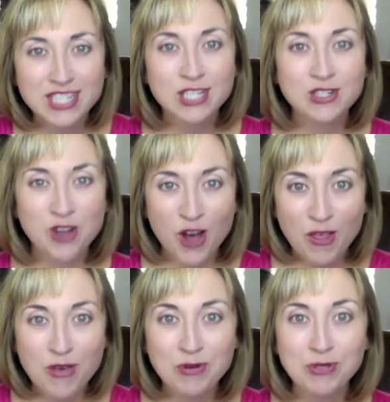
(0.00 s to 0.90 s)
saw
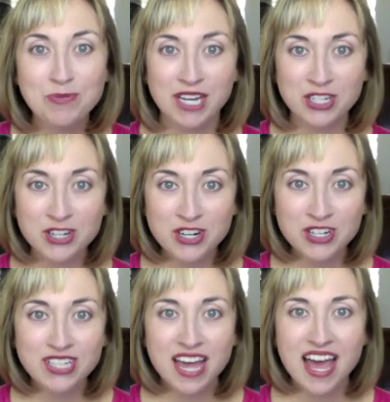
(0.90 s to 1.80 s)
those
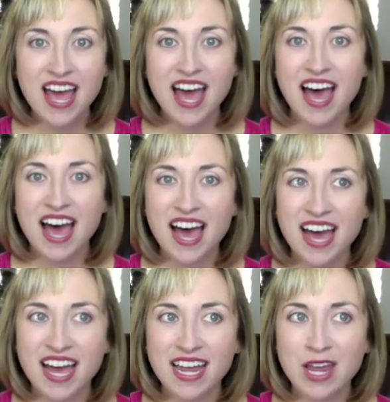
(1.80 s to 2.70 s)
pictures,
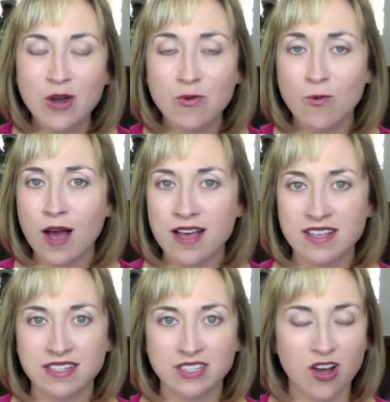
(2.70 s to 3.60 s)
I
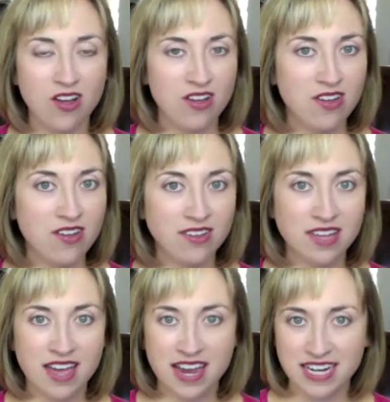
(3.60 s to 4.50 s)
was all
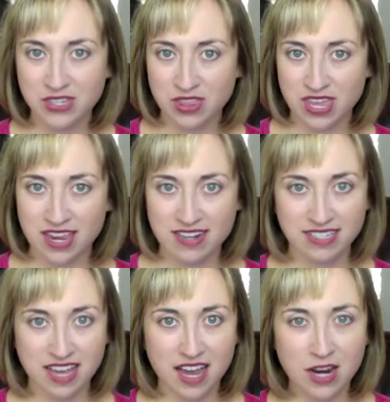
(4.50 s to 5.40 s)
kinds of
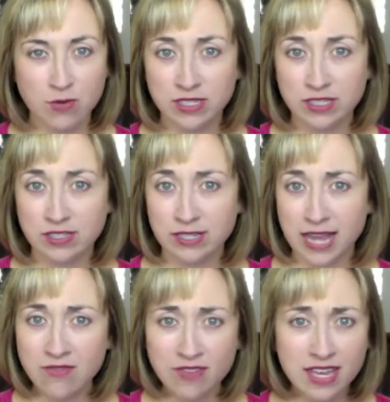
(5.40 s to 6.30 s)
things. I was
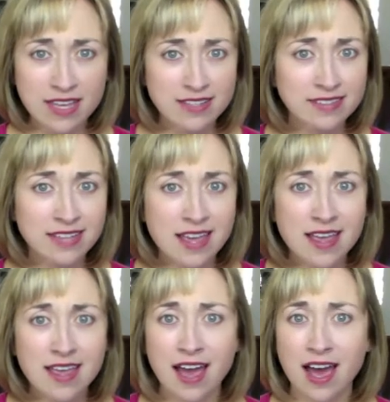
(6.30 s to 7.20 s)
envious.
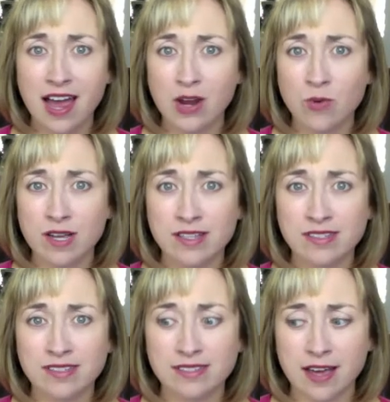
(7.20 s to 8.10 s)
I
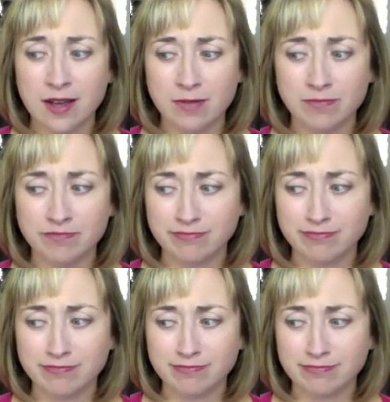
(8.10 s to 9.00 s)
was
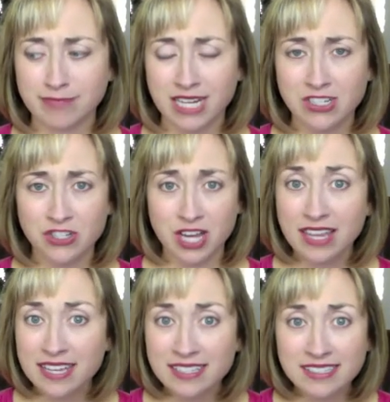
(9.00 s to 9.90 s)

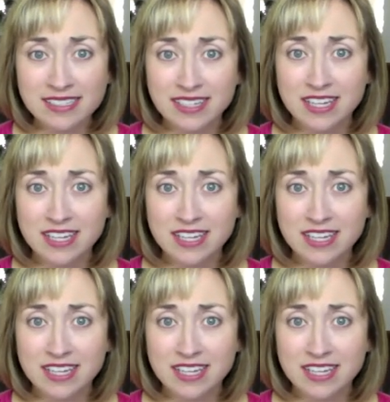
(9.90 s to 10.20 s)
jealous.